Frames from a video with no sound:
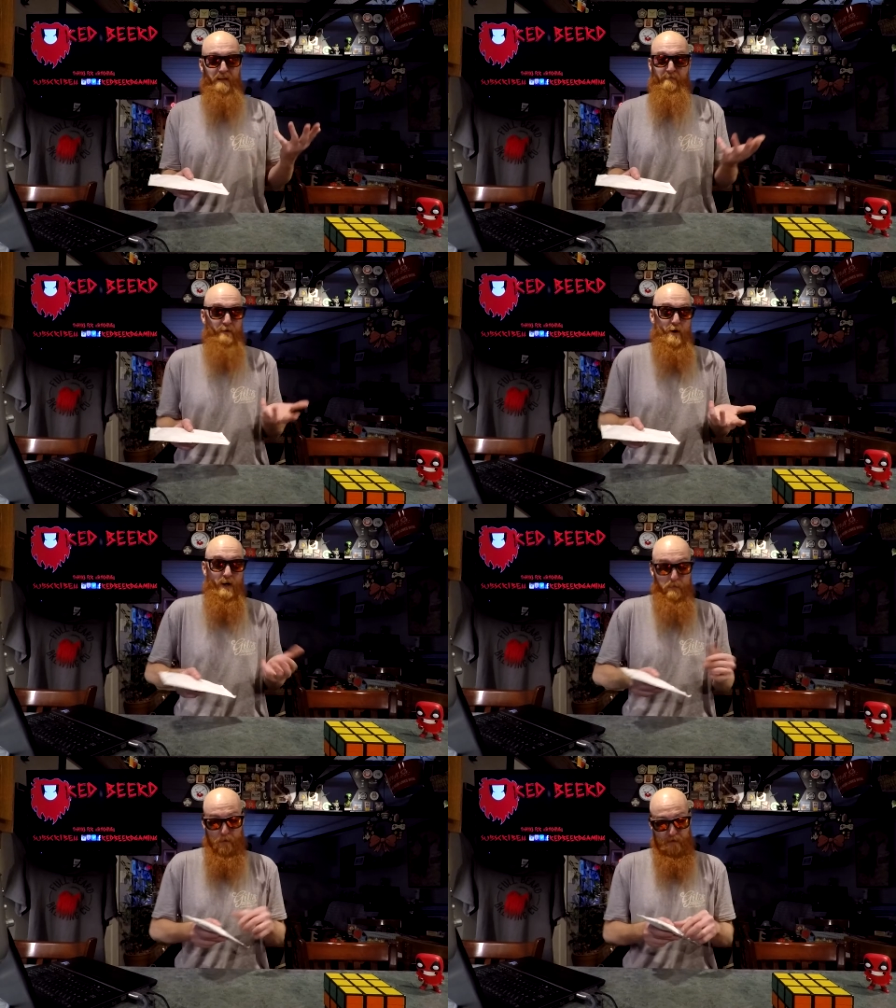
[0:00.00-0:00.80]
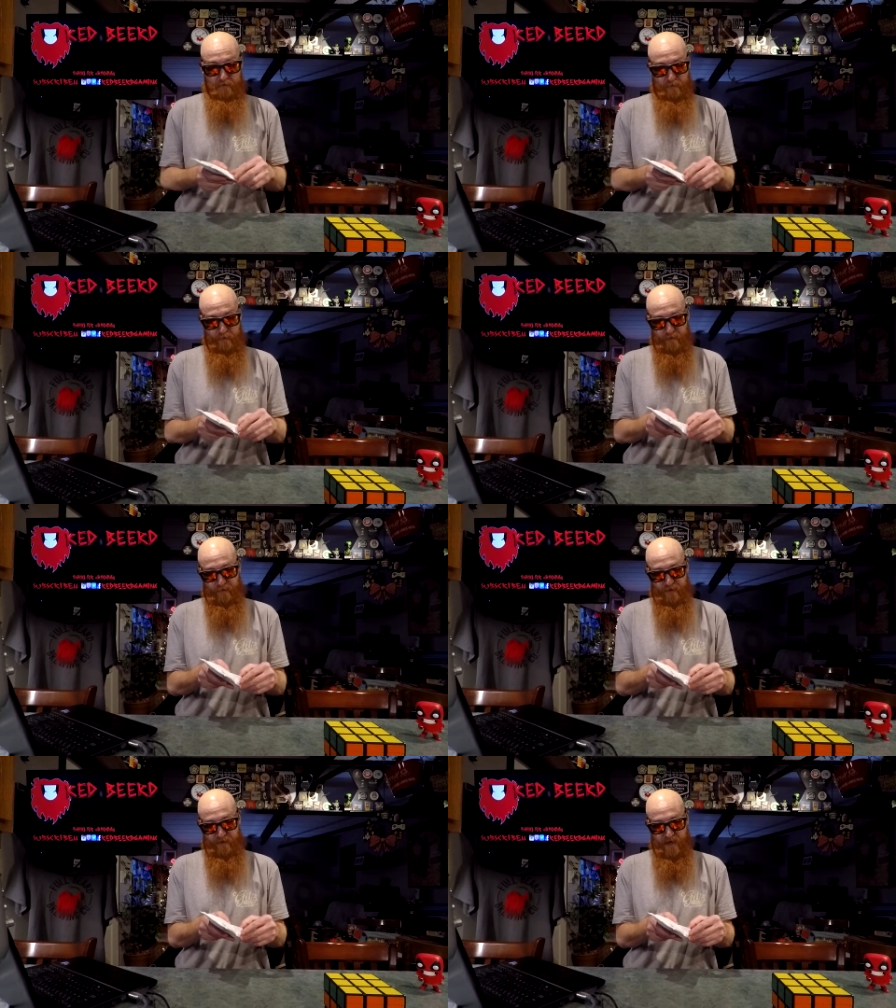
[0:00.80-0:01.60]
forgot about it. So this
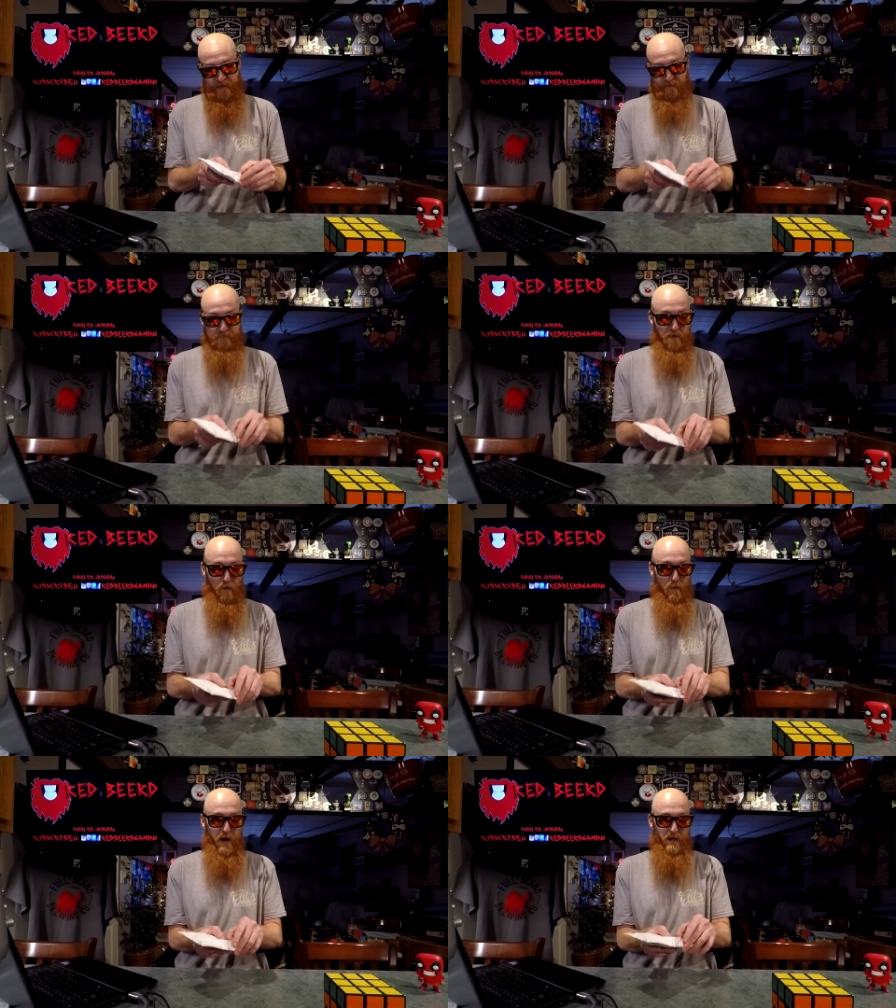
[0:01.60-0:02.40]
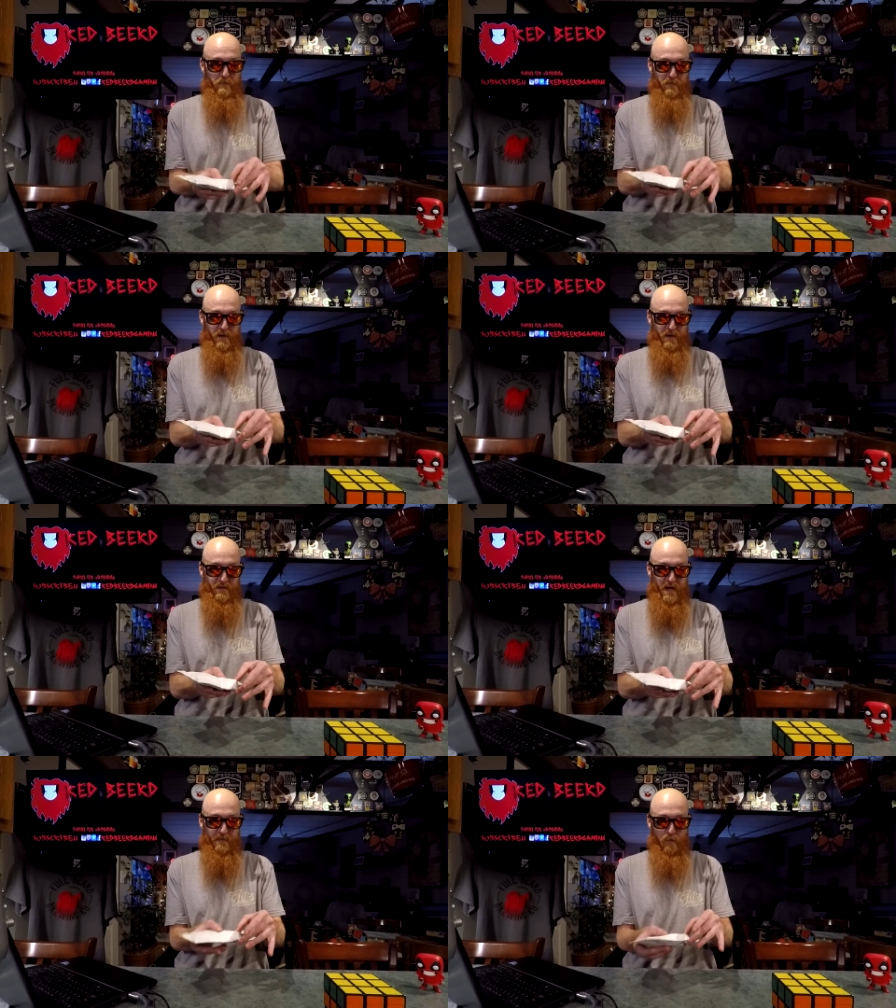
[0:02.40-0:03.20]
was just kind of a, a random thing
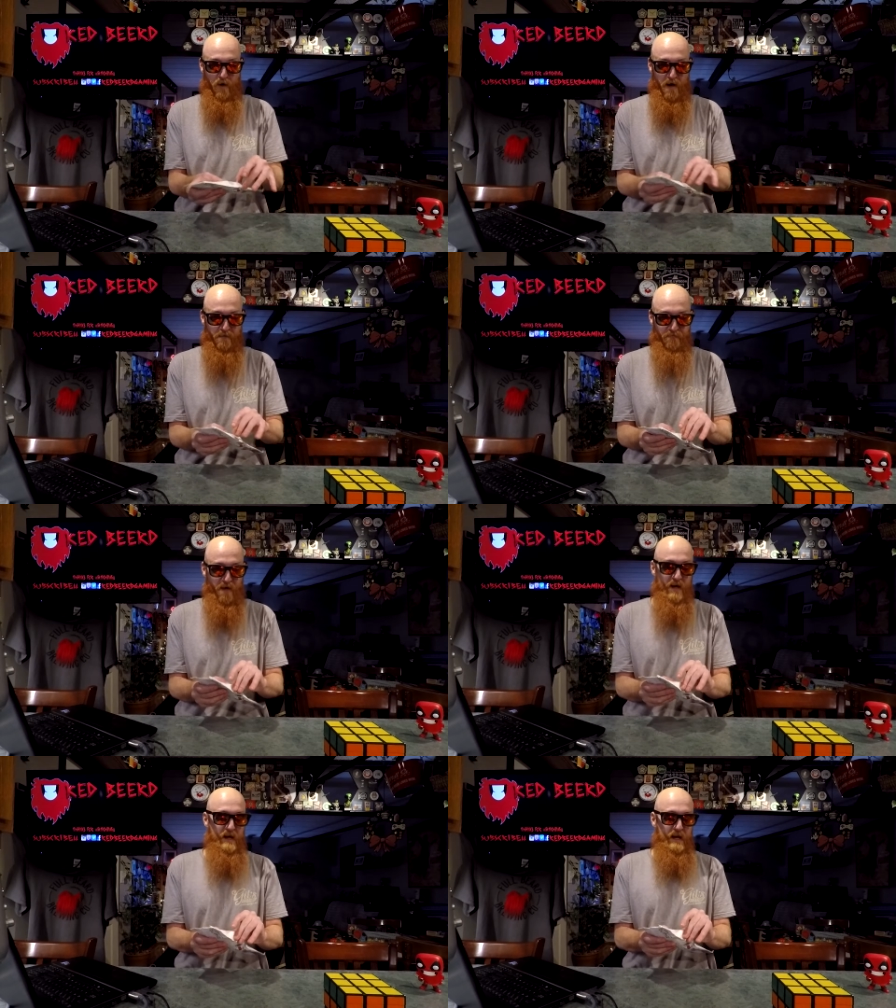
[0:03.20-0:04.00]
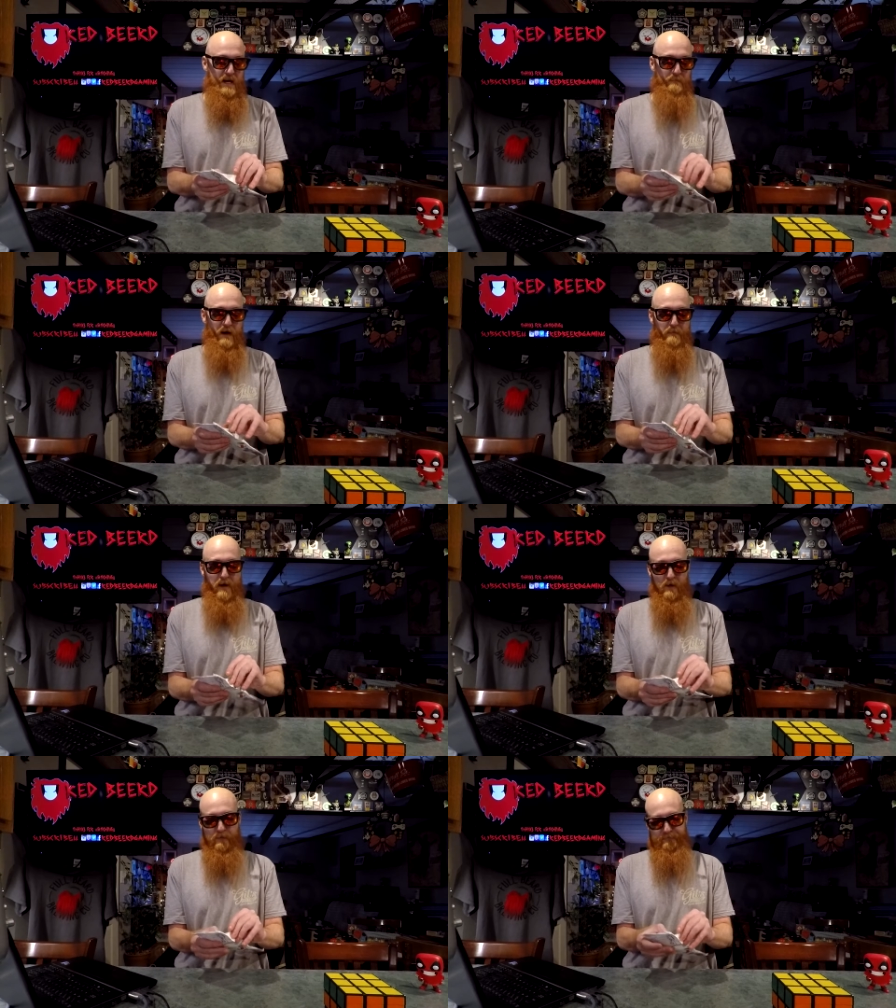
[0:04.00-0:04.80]
to have arrive in my
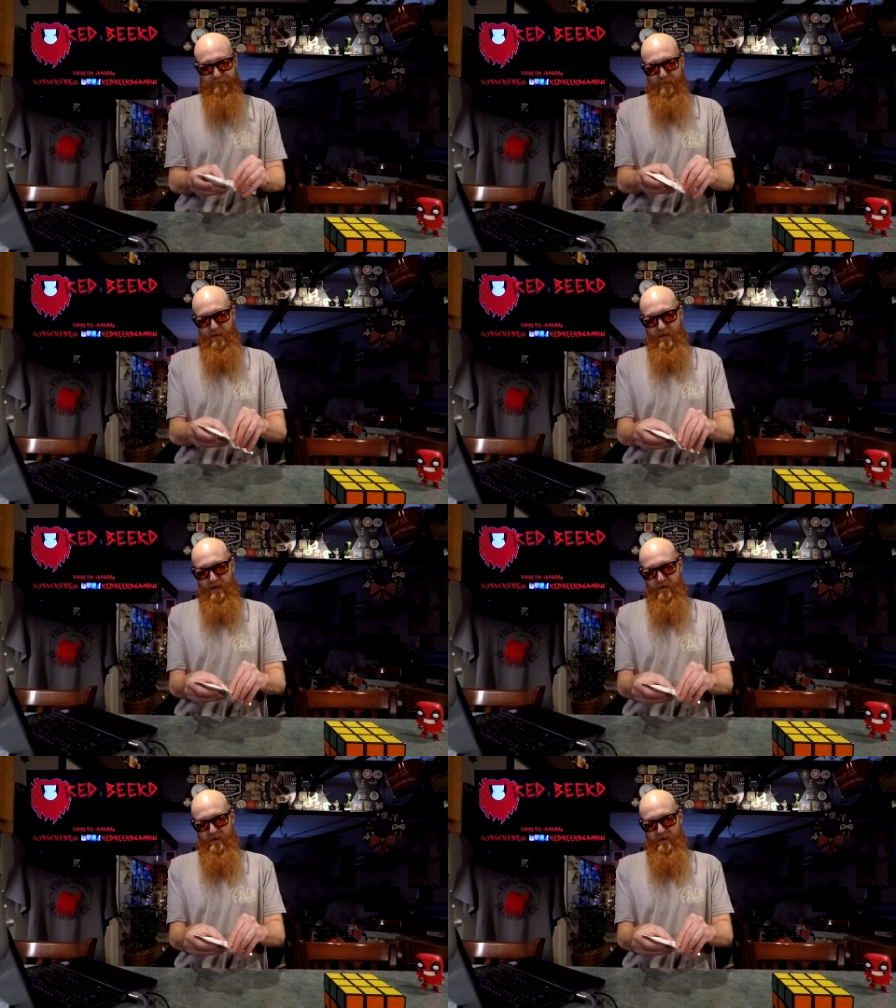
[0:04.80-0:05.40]
mail. And